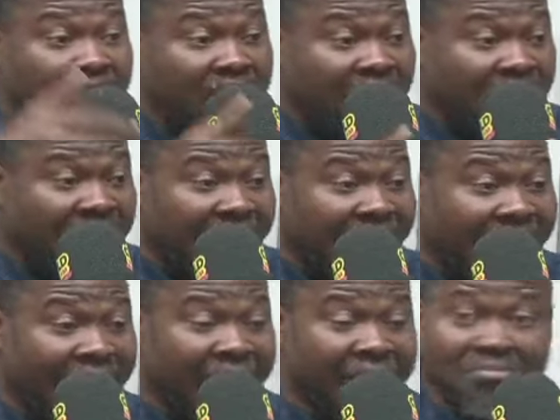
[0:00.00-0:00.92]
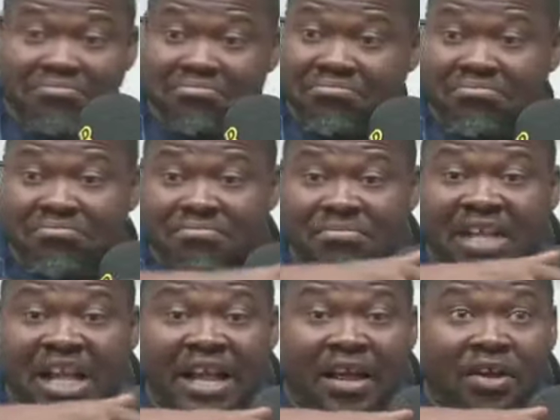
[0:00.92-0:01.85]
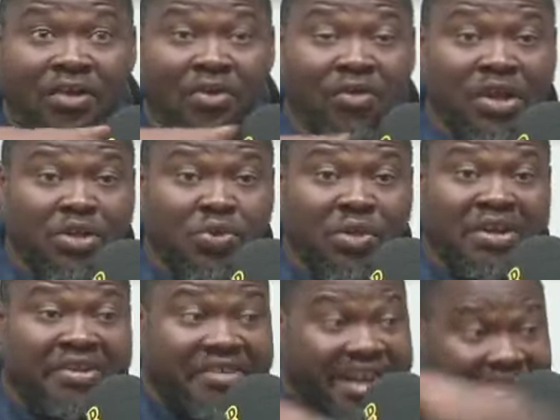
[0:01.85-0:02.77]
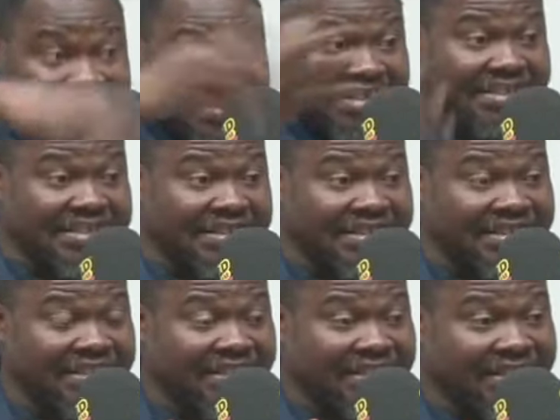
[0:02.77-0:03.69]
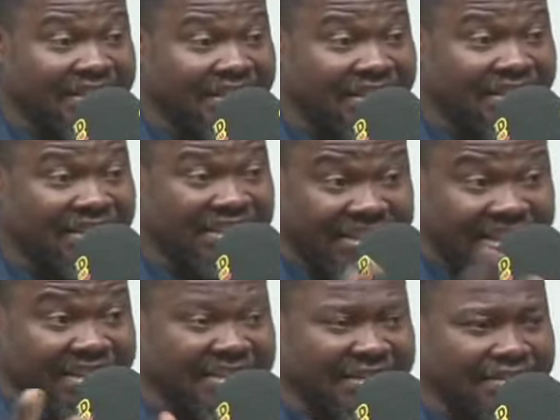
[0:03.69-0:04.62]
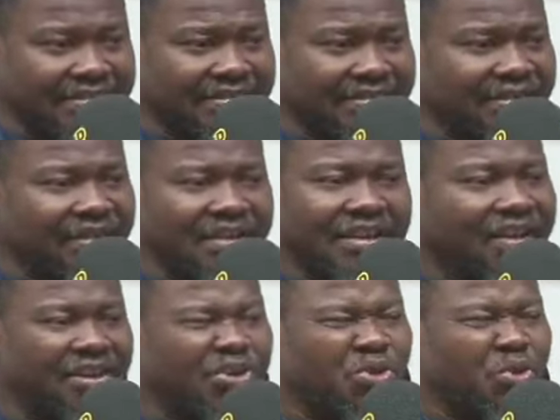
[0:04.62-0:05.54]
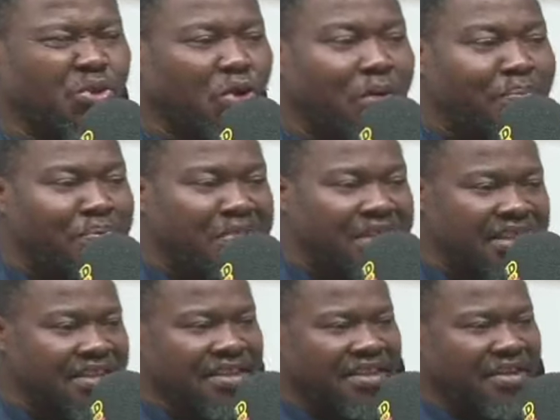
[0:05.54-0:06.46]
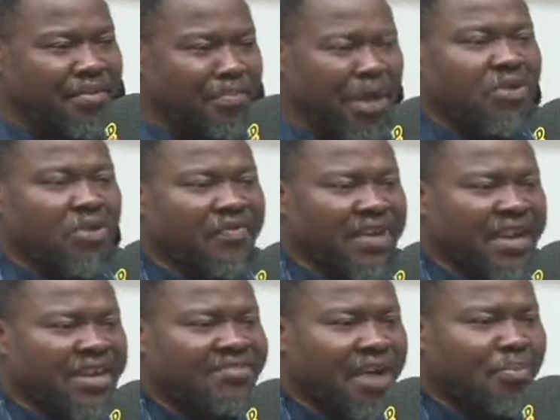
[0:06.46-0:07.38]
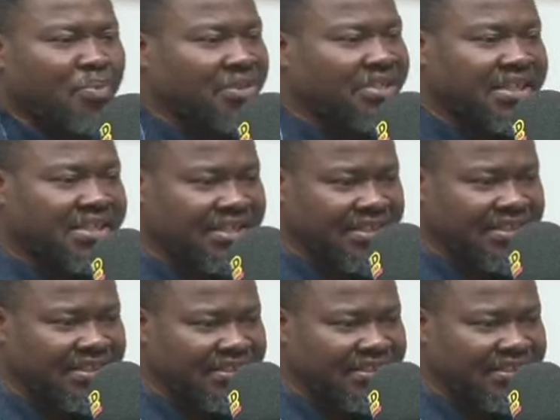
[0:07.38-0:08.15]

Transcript: going to create sin, should not be part of electoral processes.